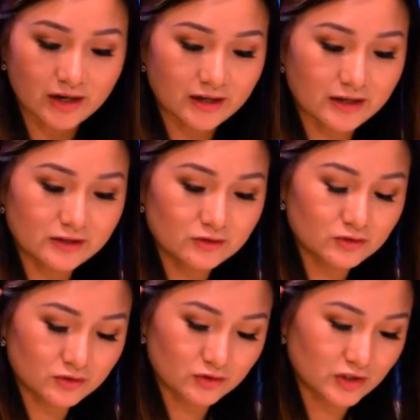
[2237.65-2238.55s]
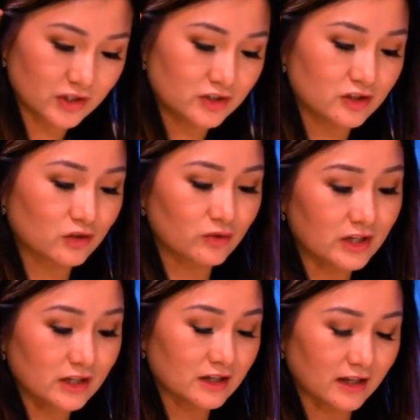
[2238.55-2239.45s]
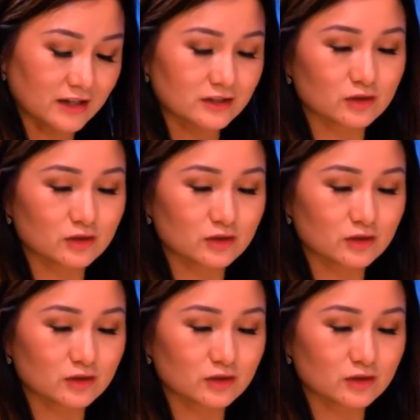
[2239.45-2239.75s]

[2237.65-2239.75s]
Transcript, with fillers: I, I used to teach three D class,